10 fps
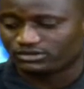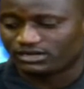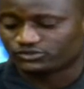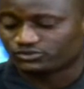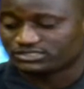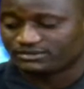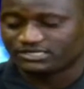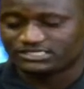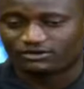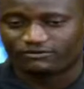shows, the
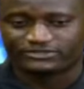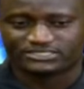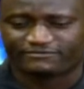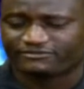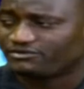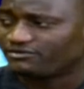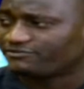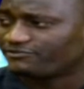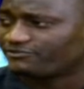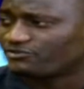media officer for
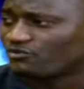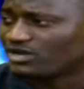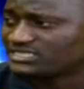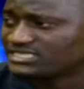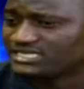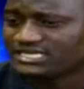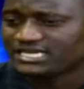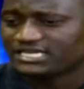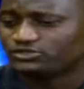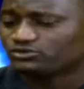Nkwazi.
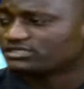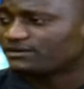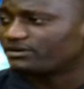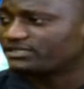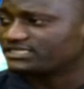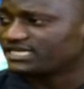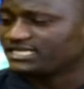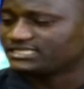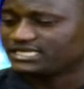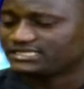He talked about the
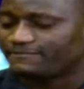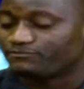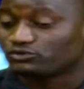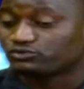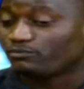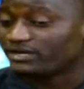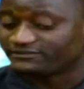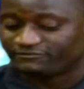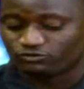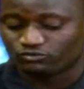signings that they brought through.
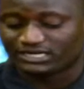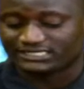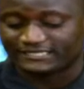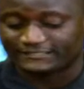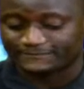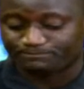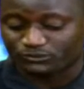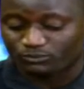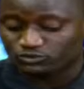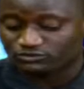But if you look at this,
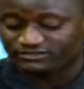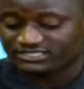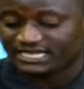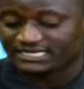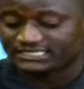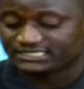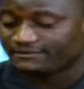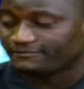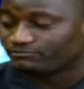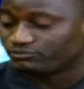most of these signings
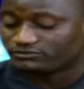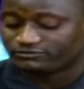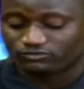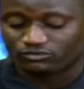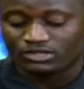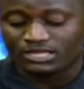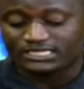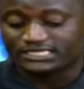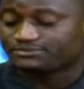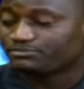they brought through
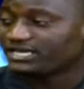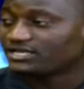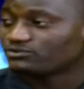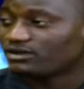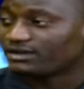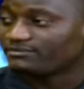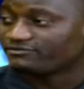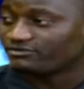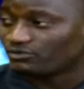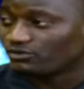is players who are
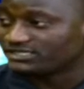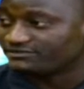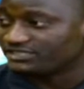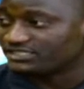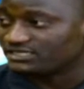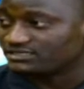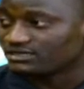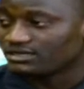coming from lower divisions.